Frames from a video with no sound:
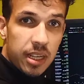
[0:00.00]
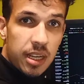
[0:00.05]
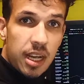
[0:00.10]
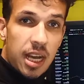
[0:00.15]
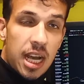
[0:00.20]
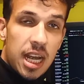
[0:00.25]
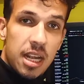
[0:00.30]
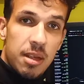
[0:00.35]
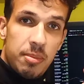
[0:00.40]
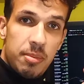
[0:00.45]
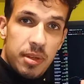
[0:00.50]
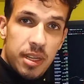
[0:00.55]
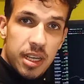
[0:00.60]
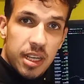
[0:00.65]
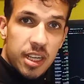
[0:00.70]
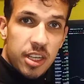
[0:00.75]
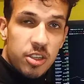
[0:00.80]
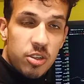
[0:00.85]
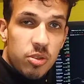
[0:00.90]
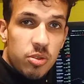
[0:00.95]
A higher PA
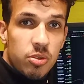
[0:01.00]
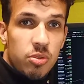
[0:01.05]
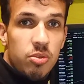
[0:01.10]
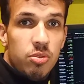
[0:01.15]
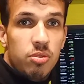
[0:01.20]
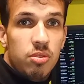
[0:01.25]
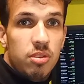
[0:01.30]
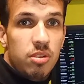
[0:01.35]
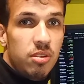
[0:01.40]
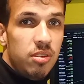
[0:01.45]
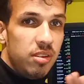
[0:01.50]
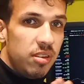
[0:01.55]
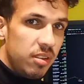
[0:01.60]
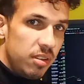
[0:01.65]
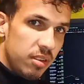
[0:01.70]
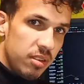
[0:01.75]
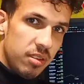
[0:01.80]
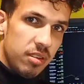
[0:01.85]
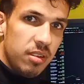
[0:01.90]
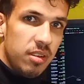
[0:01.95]
ratio
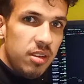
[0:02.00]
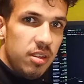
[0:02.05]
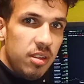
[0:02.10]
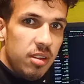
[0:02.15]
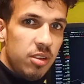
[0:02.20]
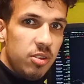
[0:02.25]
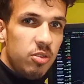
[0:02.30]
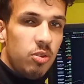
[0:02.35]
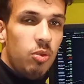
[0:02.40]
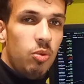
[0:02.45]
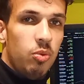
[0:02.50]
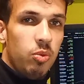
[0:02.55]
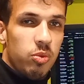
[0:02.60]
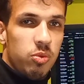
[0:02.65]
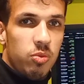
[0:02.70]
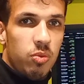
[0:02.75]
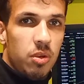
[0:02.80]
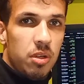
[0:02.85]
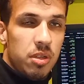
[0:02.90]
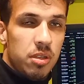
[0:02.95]
is
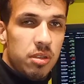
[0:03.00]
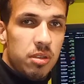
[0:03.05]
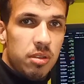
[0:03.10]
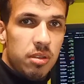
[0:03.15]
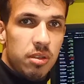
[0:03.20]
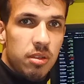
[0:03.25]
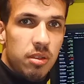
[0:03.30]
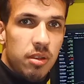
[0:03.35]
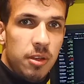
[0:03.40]
always worse.